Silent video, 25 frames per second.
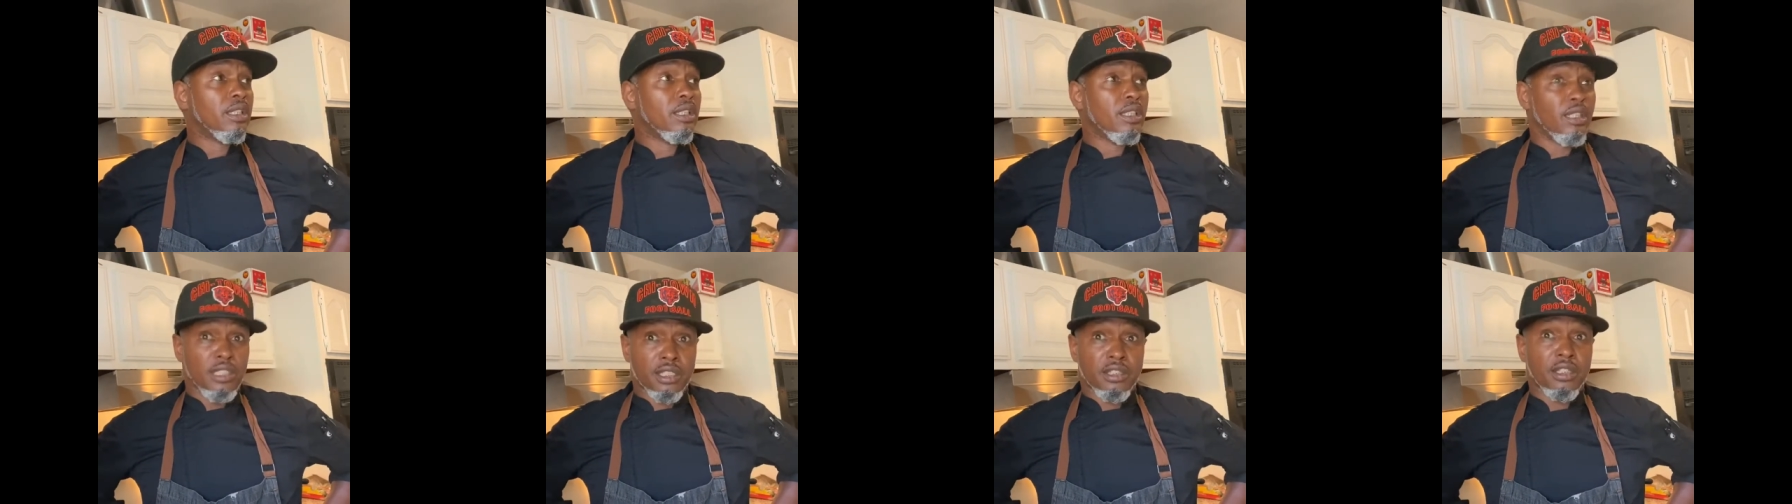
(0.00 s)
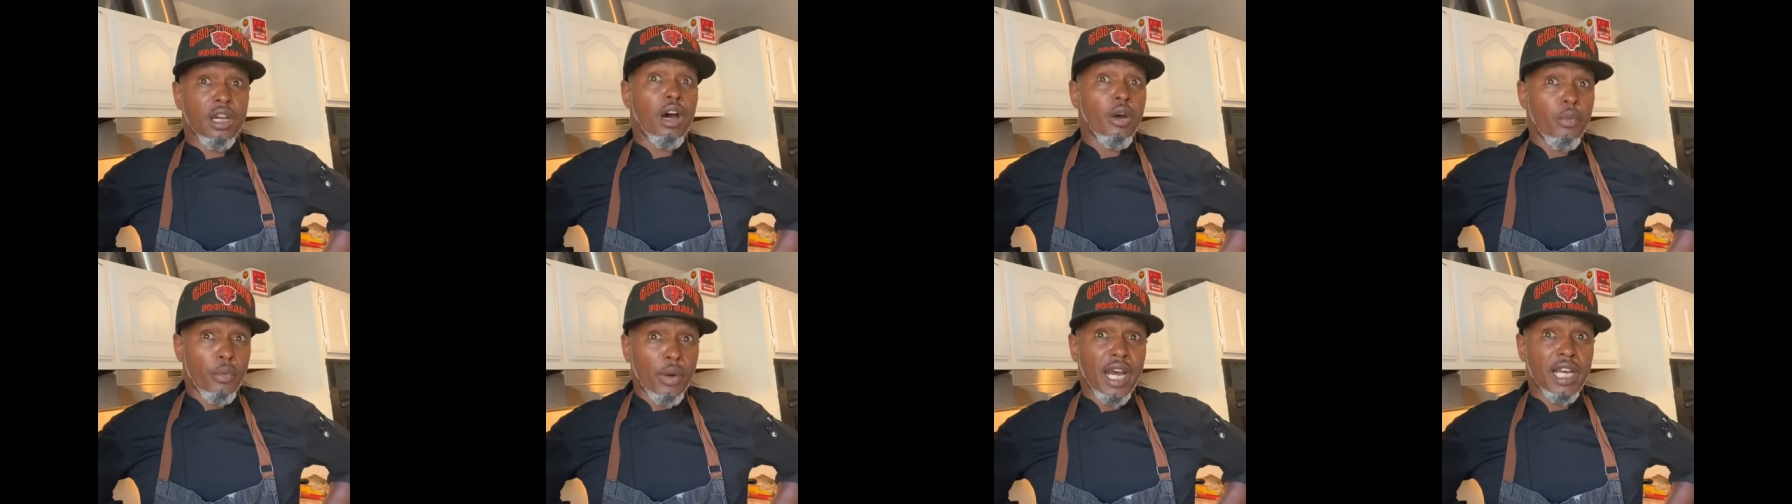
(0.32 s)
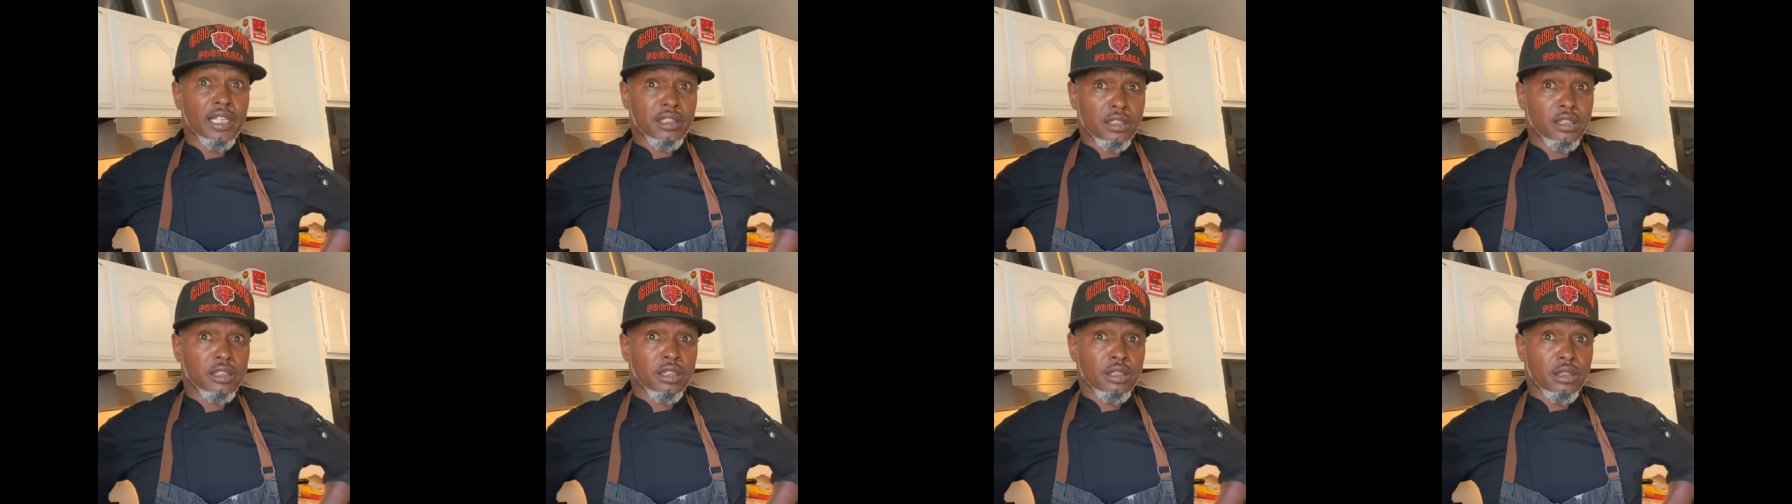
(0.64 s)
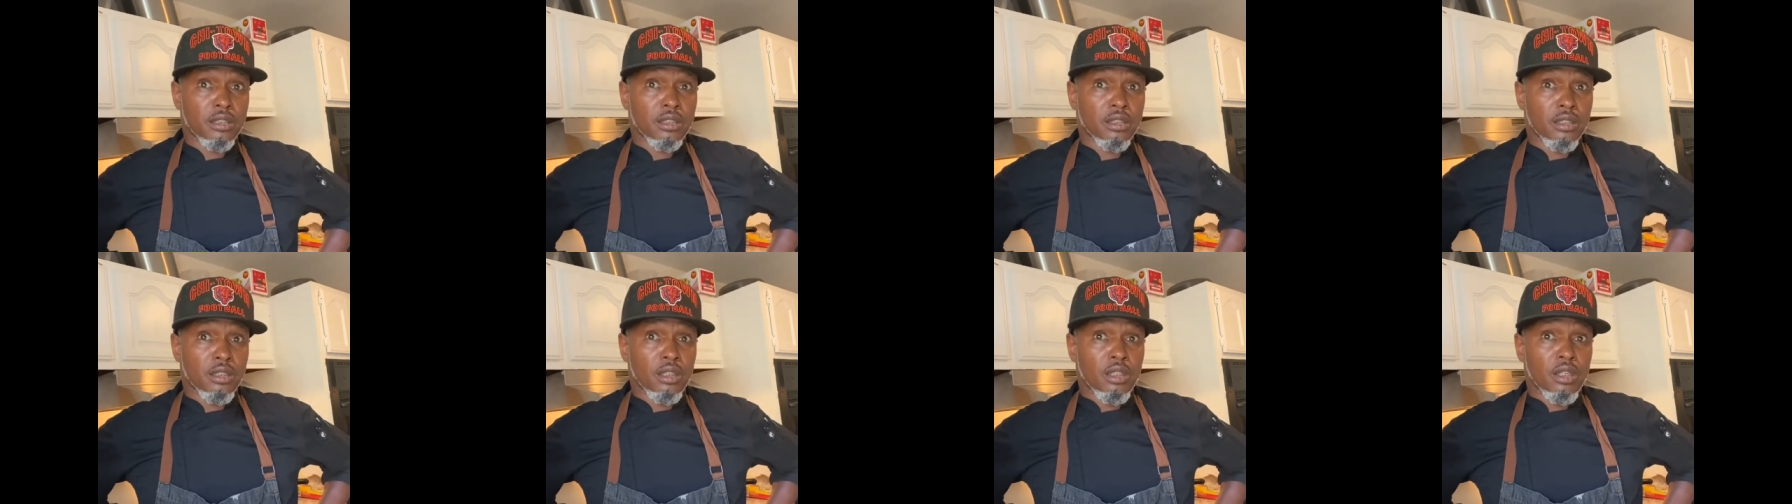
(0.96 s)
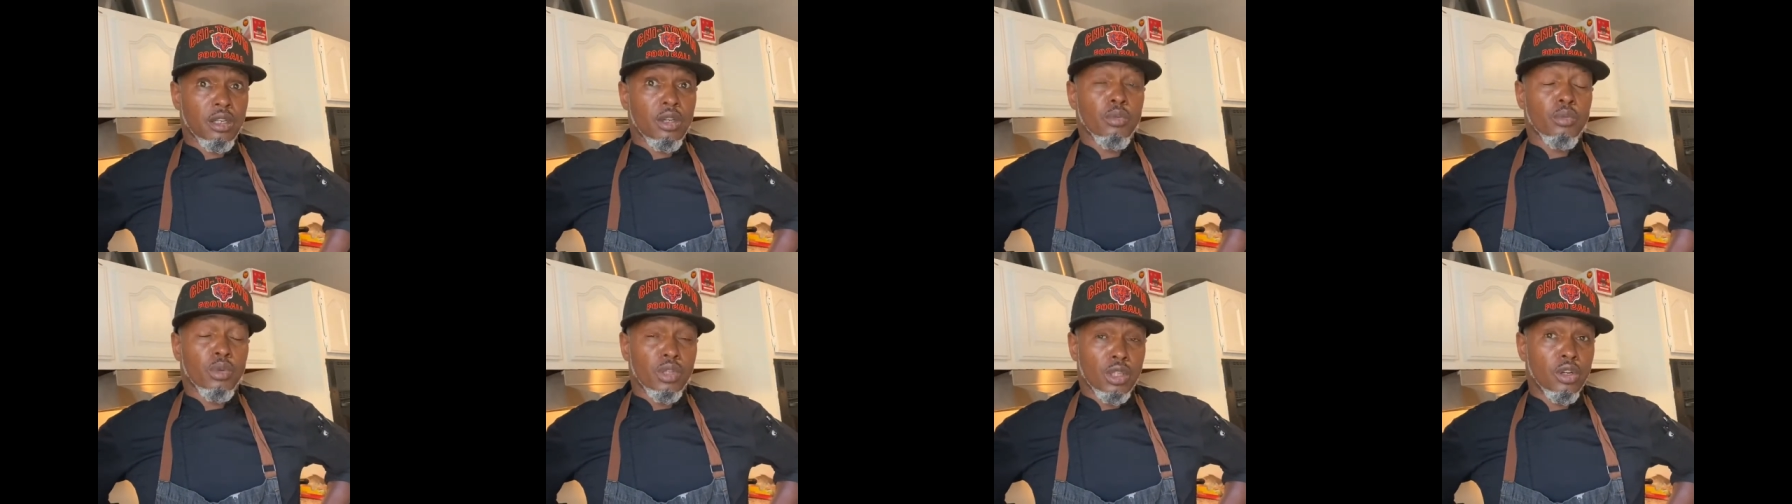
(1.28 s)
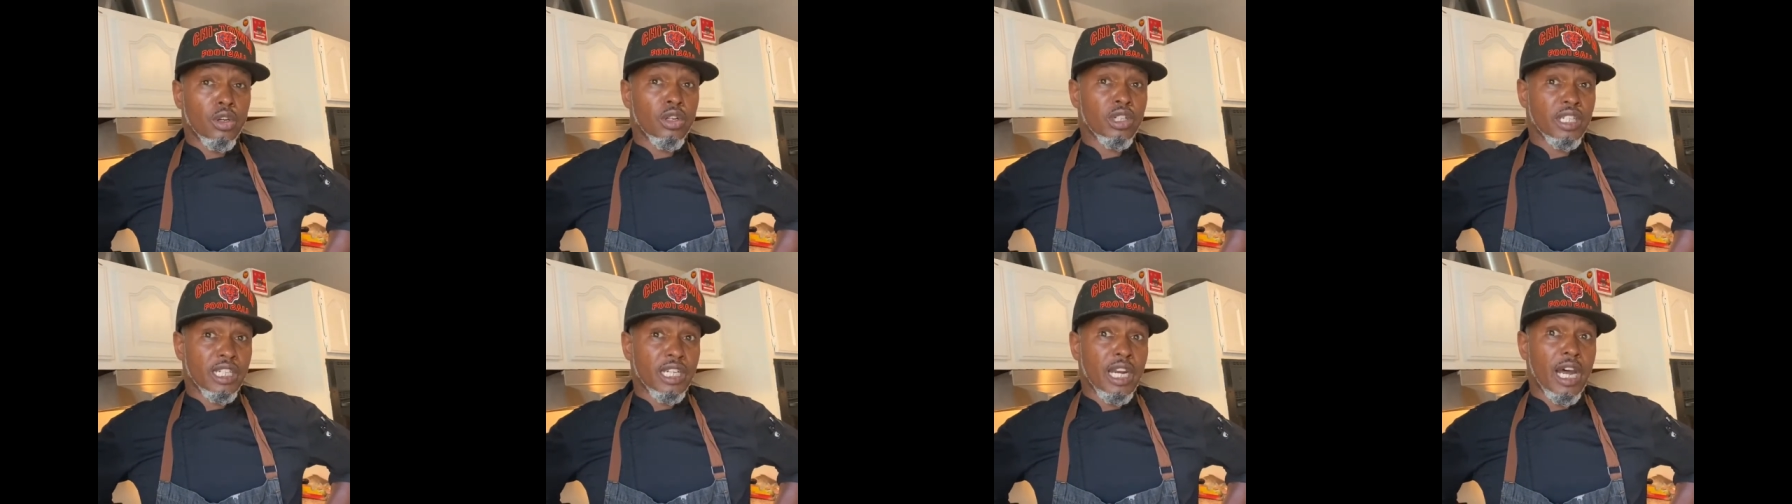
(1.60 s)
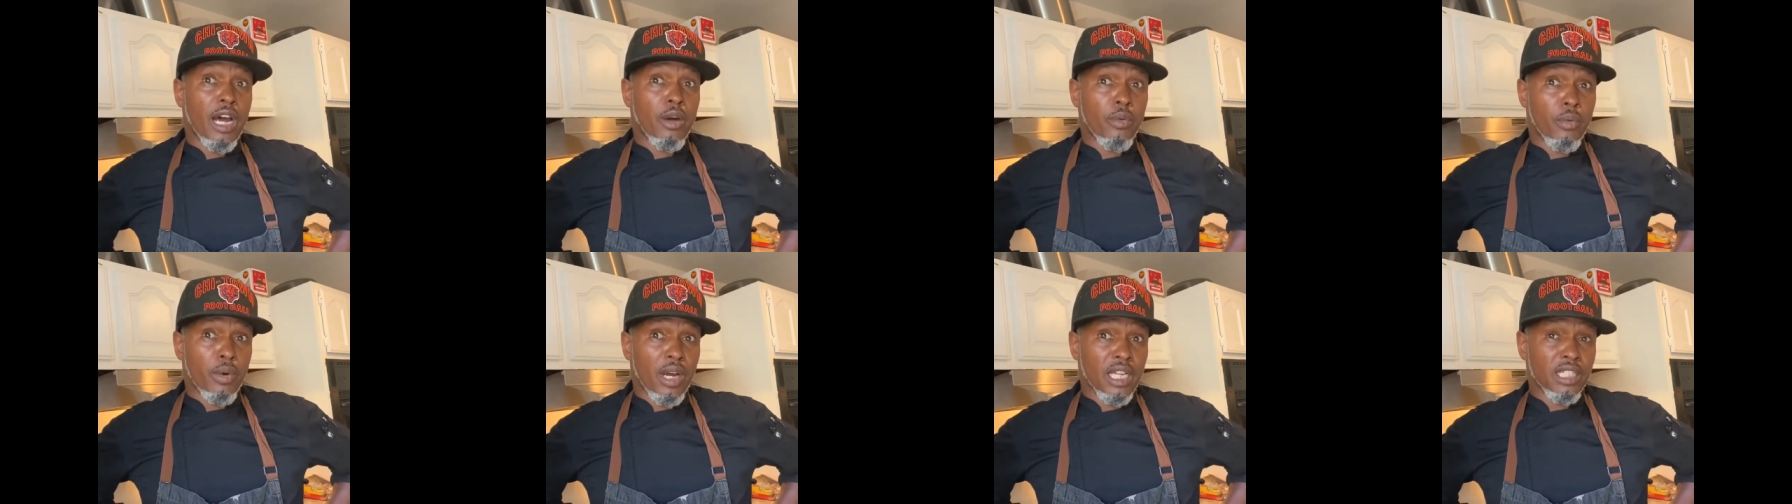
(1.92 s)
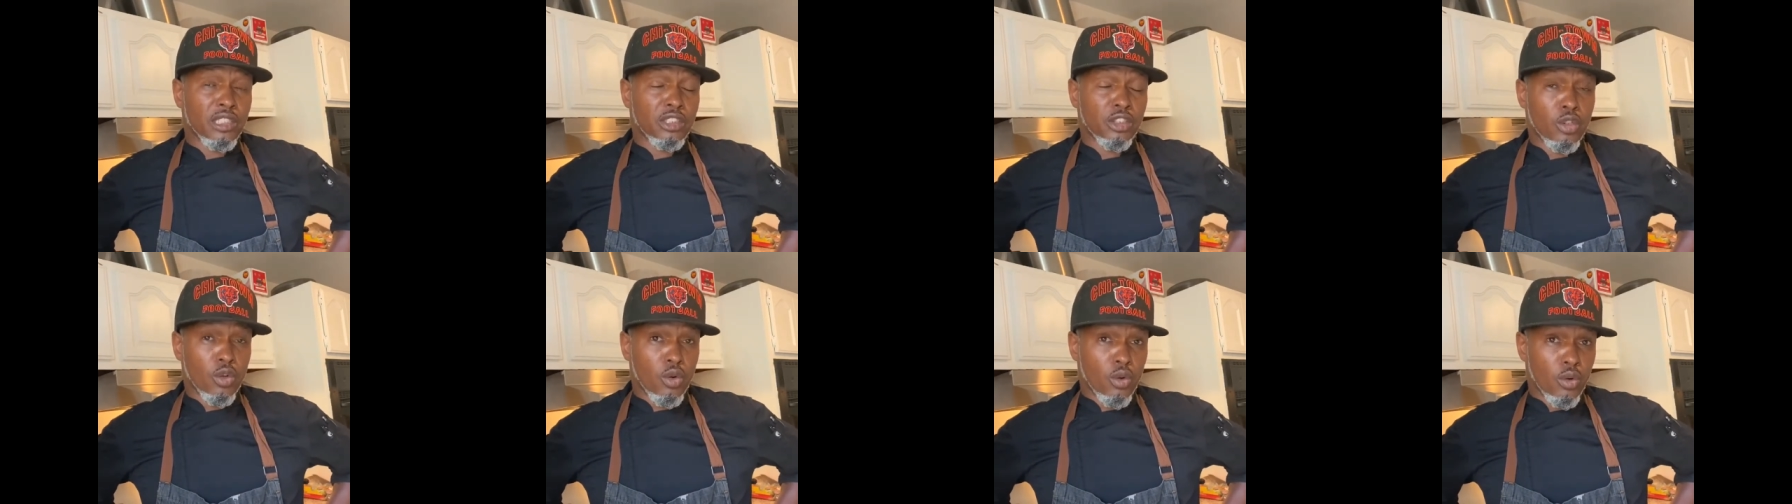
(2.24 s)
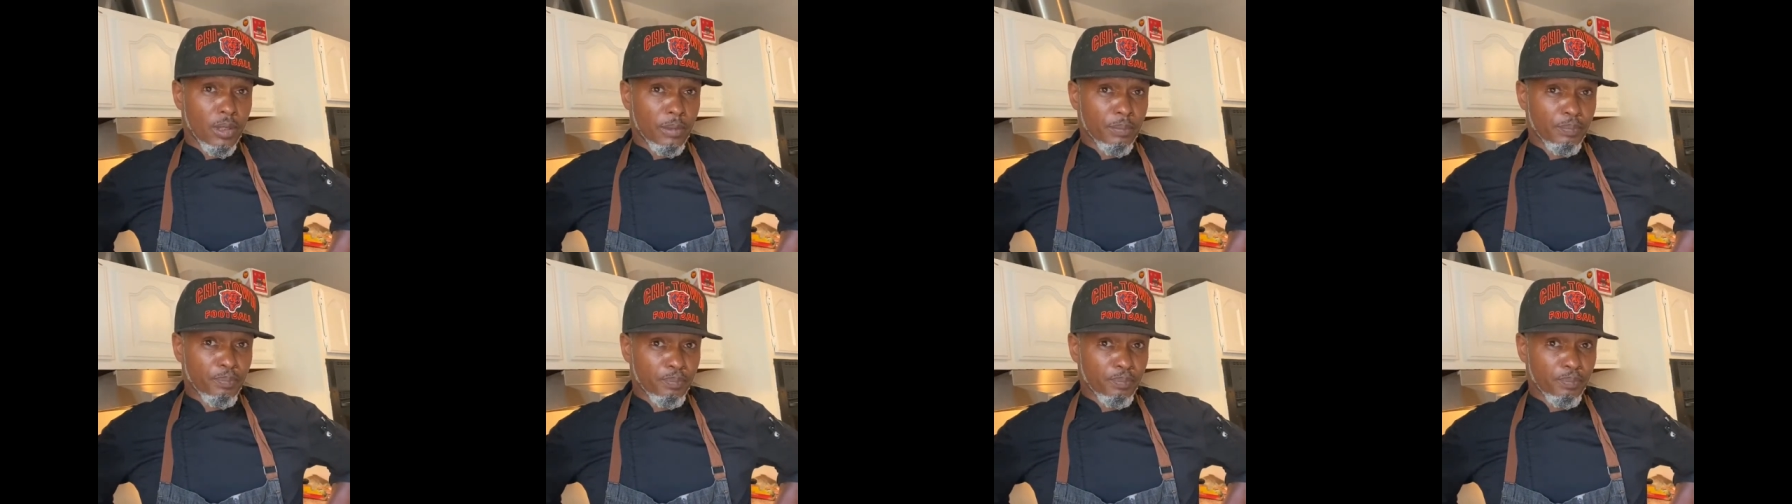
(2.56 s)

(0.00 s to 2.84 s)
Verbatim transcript: is our rice. We go get our rice going.